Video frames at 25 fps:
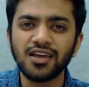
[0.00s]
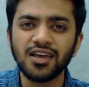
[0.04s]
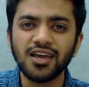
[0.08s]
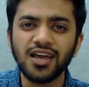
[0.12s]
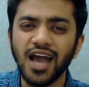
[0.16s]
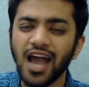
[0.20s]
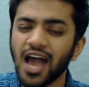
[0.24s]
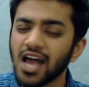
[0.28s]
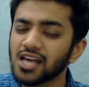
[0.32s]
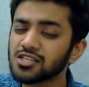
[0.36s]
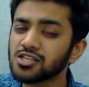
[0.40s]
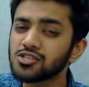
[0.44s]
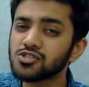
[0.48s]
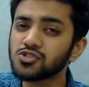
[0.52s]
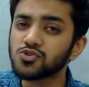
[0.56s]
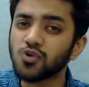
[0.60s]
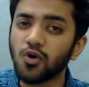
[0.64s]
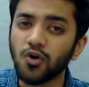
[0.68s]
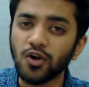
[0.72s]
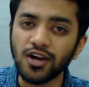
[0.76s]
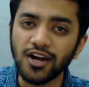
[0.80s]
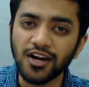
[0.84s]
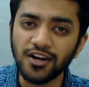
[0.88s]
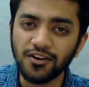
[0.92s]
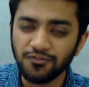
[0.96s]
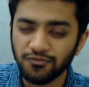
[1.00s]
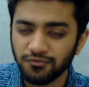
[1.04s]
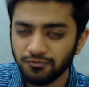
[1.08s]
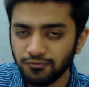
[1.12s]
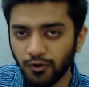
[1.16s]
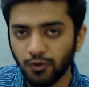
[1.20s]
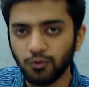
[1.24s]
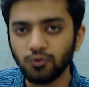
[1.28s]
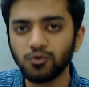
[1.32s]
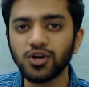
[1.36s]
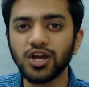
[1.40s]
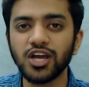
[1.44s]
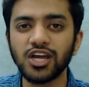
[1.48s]
has a solid
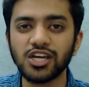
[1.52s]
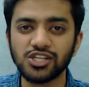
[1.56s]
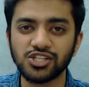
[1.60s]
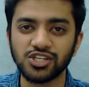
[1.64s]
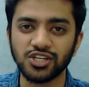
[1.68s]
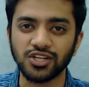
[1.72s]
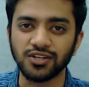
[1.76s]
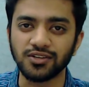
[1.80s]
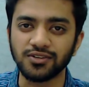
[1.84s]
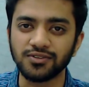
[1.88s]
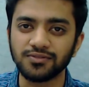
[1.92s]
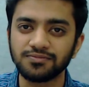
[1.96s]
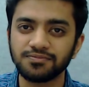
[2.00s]
foundation.